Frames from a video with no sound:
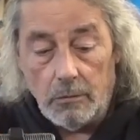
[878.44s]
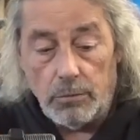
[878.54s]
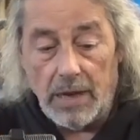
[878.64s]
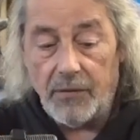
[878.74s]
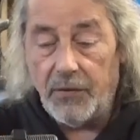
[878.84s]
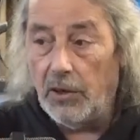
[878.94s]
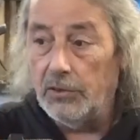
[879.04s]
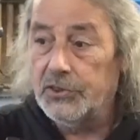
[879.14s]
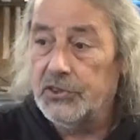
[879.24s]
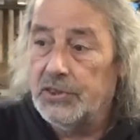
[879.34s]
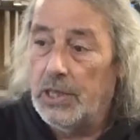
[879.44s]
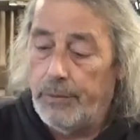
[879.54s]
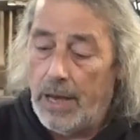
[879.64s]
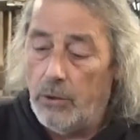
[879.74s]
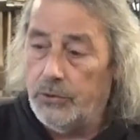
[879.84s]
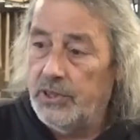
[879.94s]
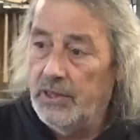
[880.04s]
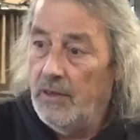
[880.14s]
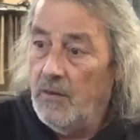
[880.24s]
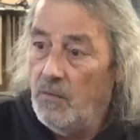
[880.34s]
My thoughts about
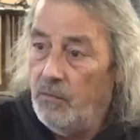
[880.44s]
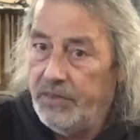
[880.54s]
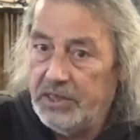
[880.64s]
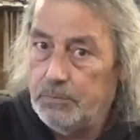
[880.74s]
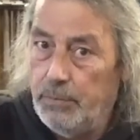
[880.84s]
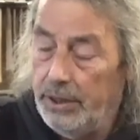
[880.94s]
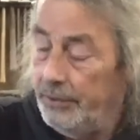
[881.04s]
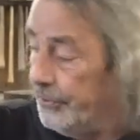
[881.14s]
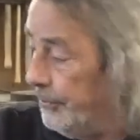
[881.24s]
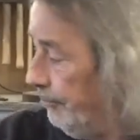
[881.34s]
this build.